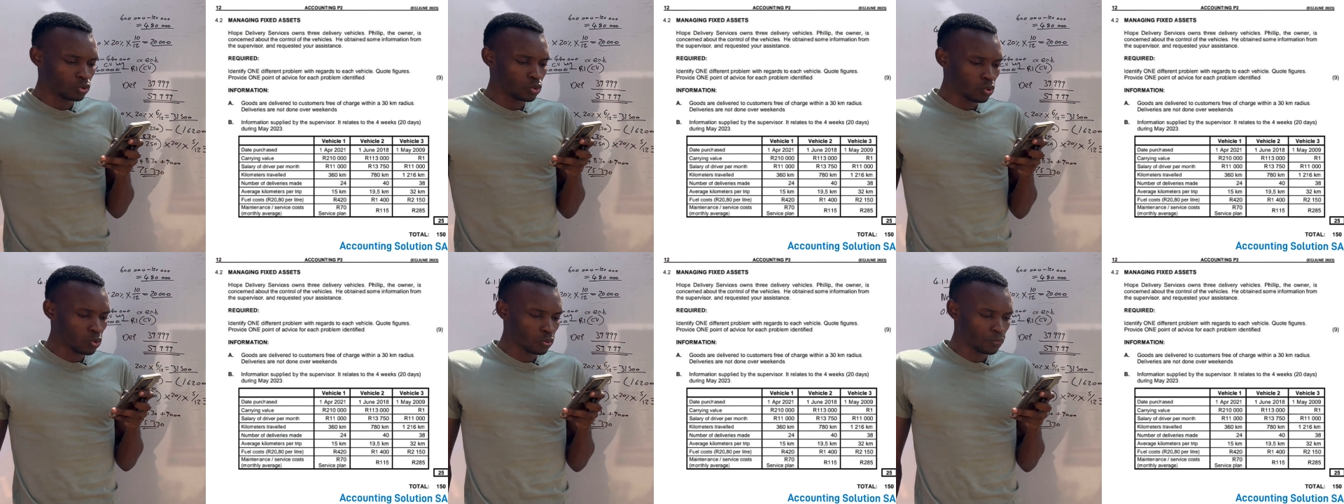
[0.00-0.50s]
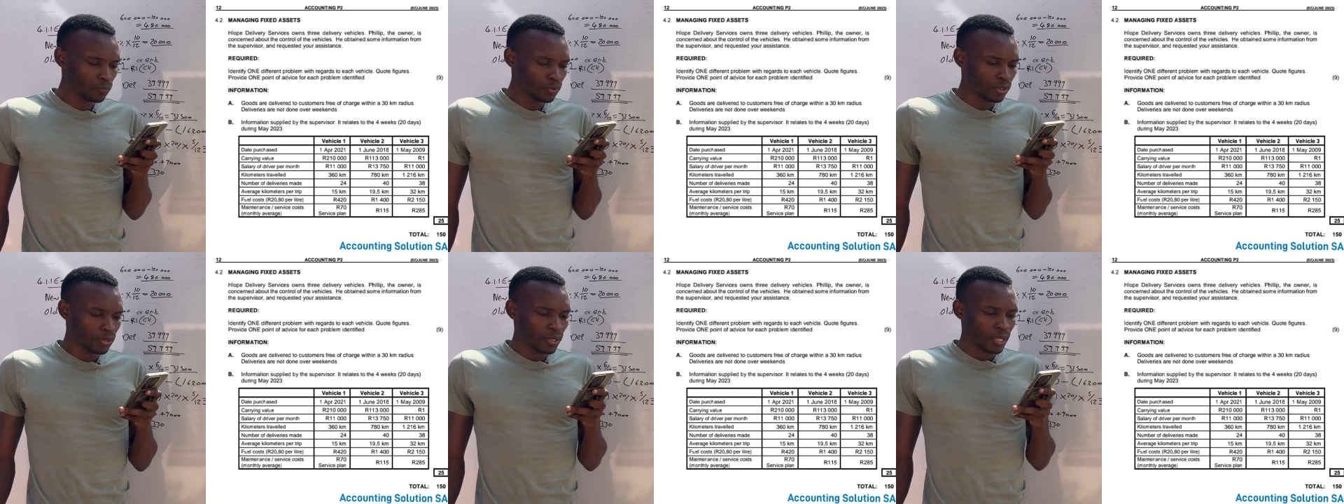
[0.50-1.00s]
do
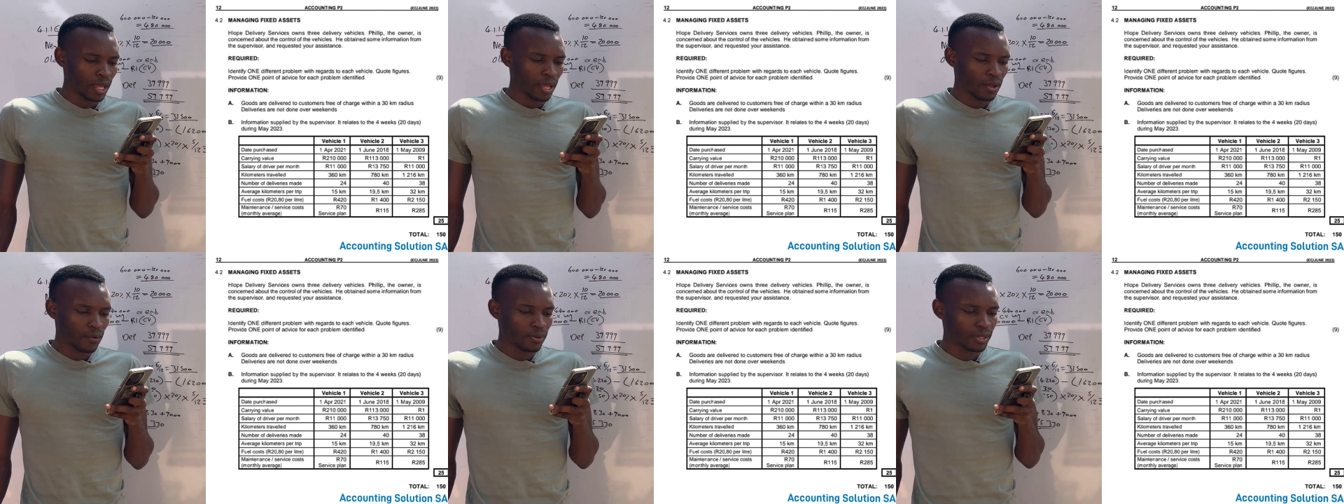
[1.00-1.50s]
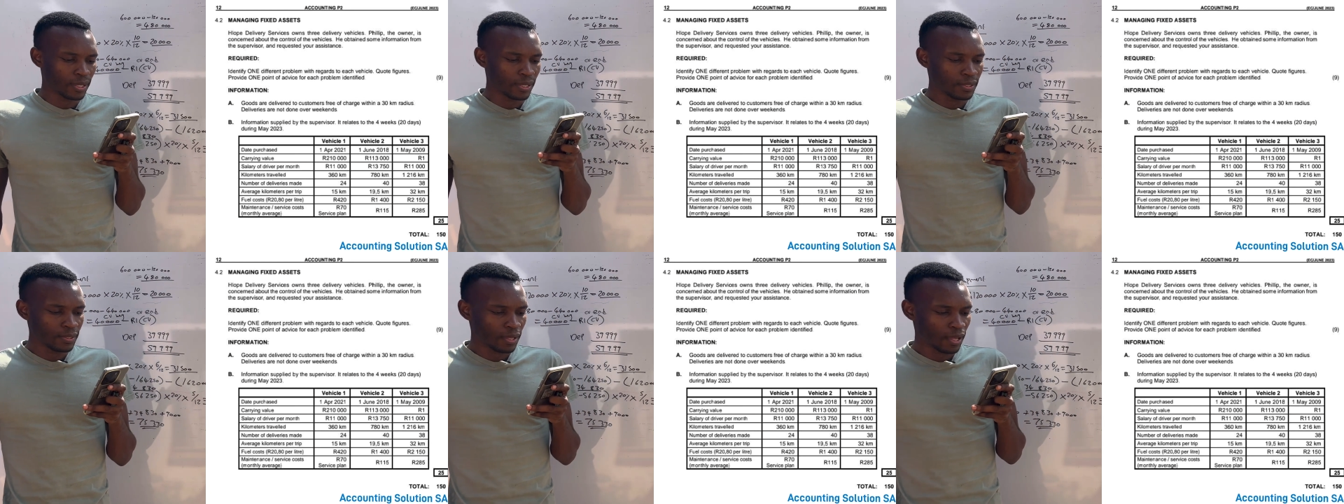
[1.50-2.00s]

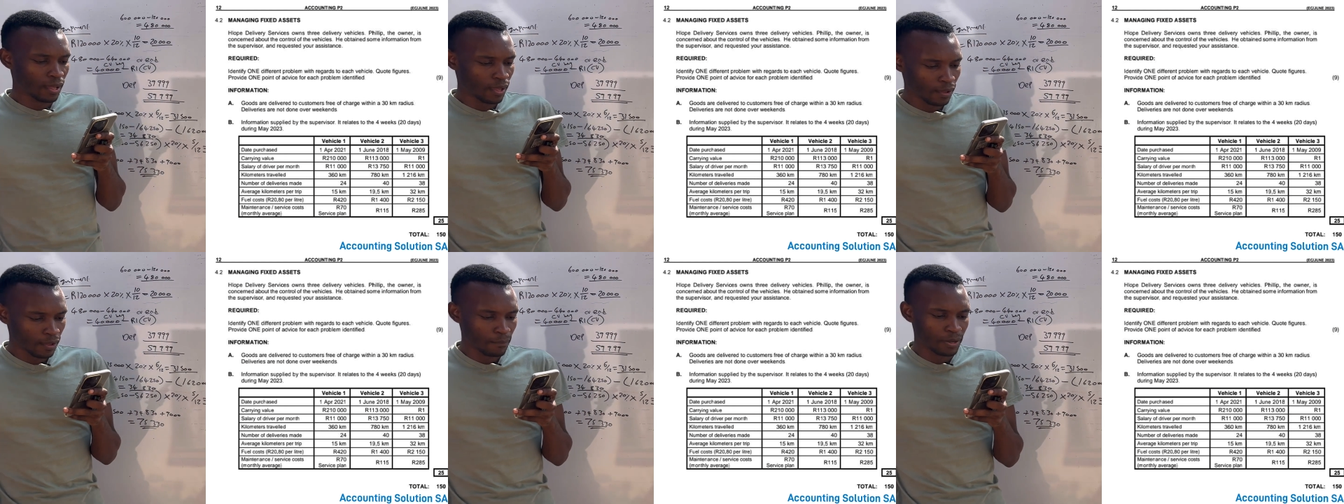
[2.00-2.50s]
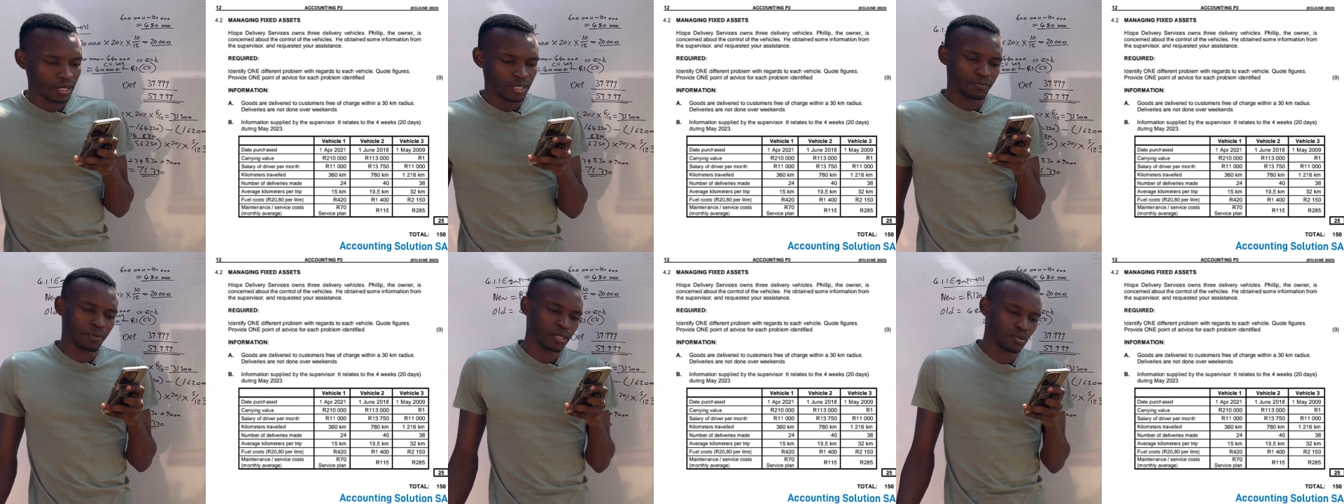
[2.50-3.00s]
okay a
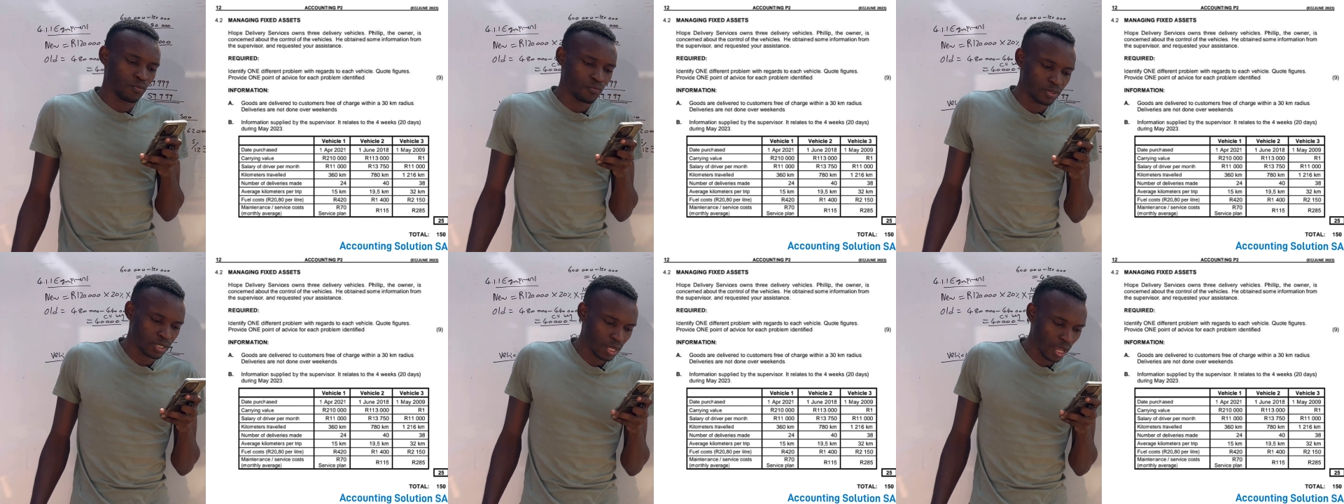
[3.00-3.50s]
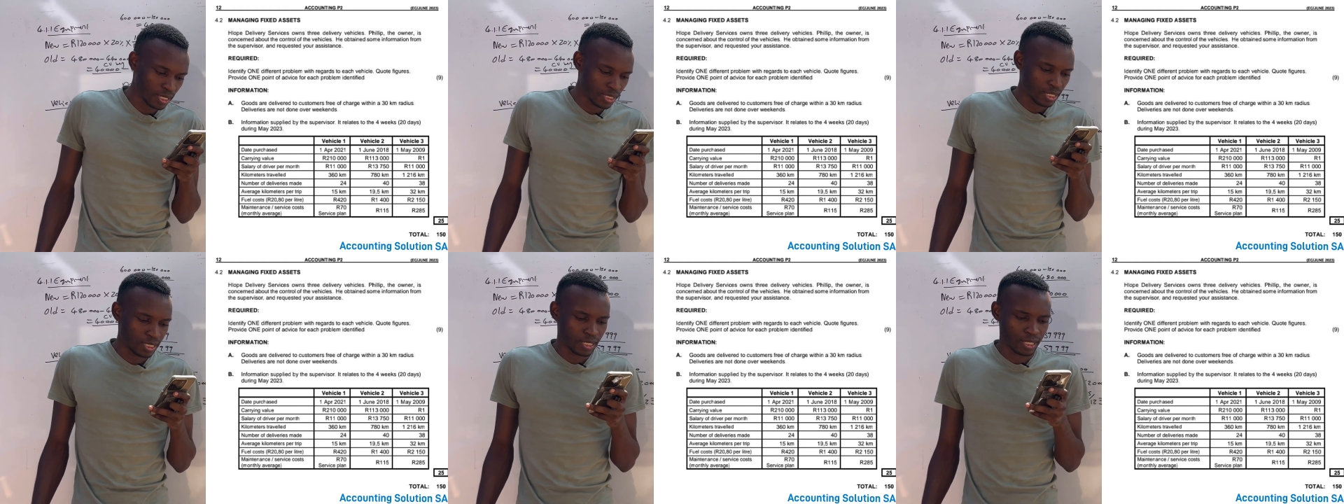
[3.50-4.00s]
management of fixed
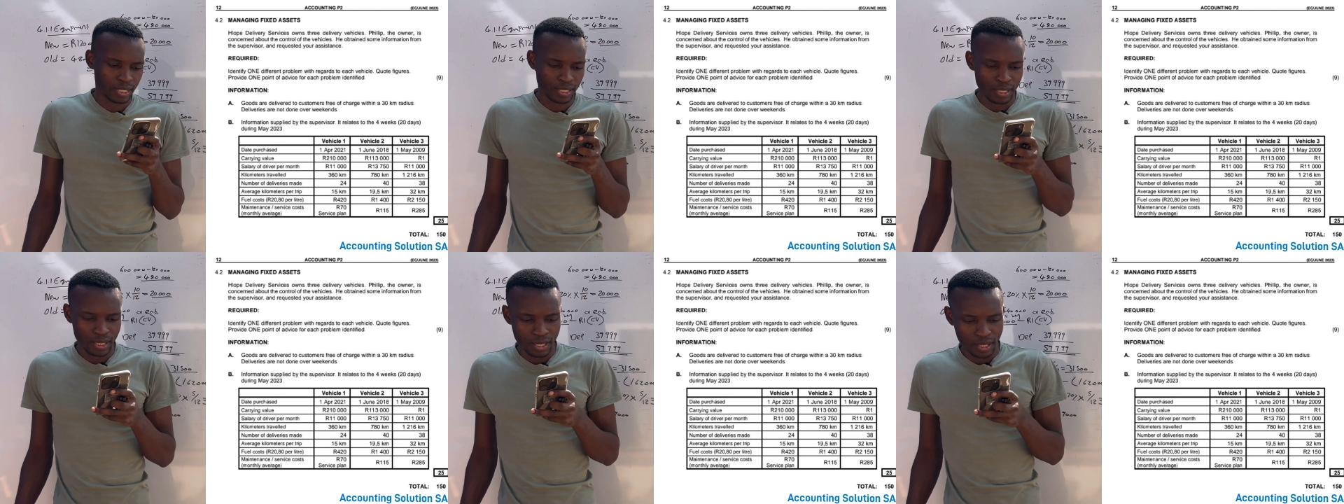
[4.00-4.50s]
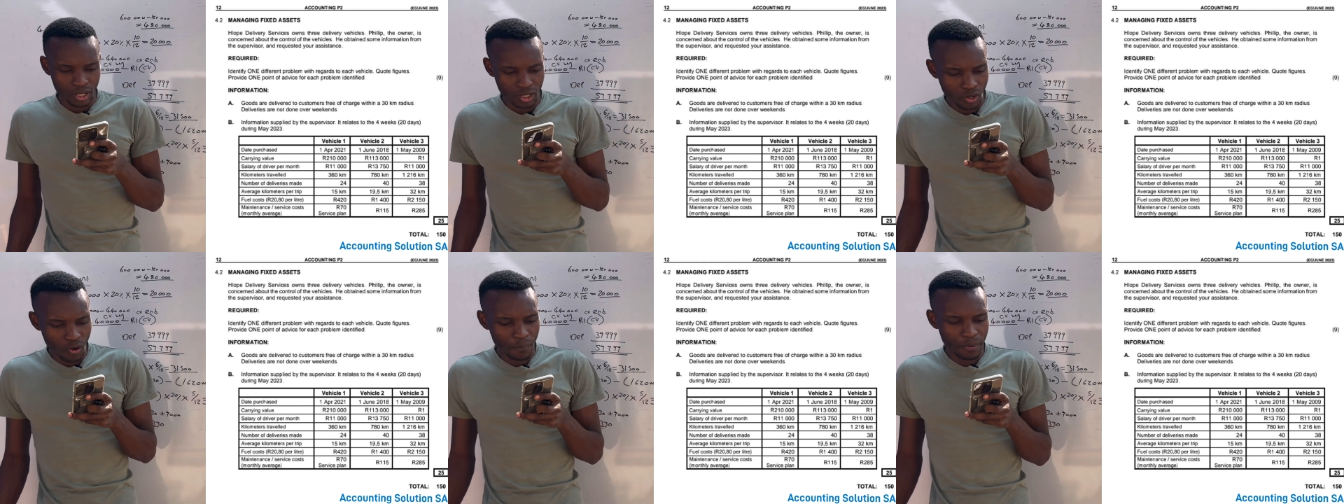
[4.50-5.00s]
assets
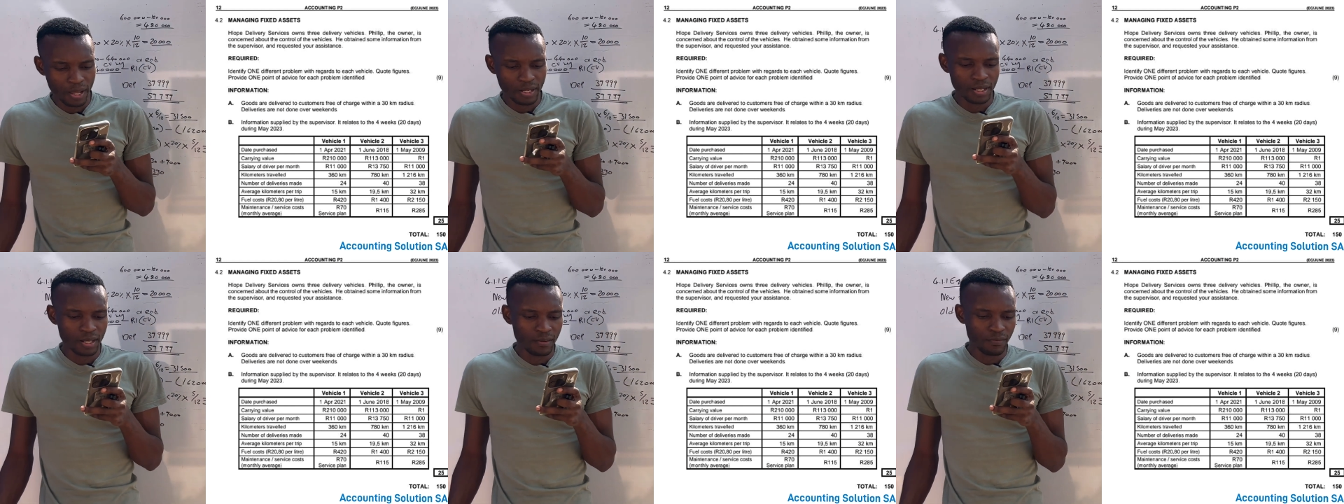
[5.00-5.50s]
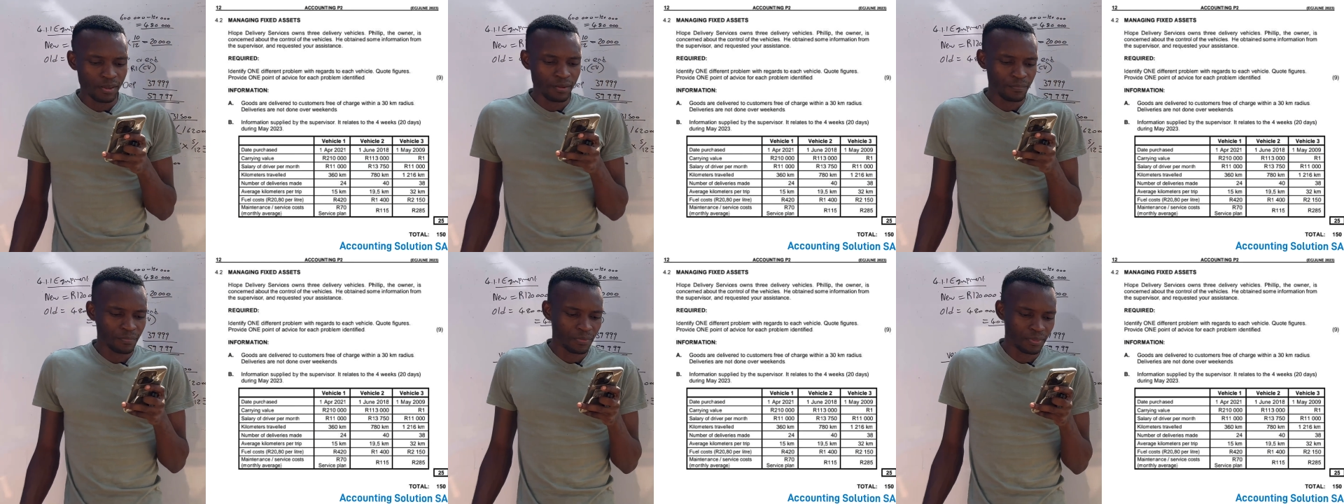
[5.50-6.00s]
so pay
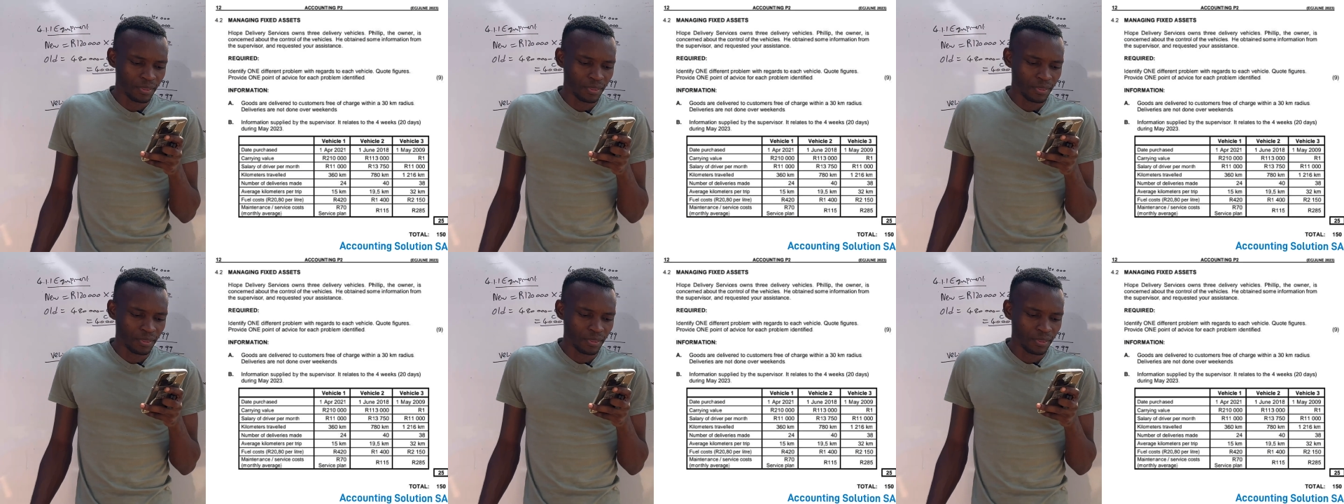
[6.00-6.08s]
deliver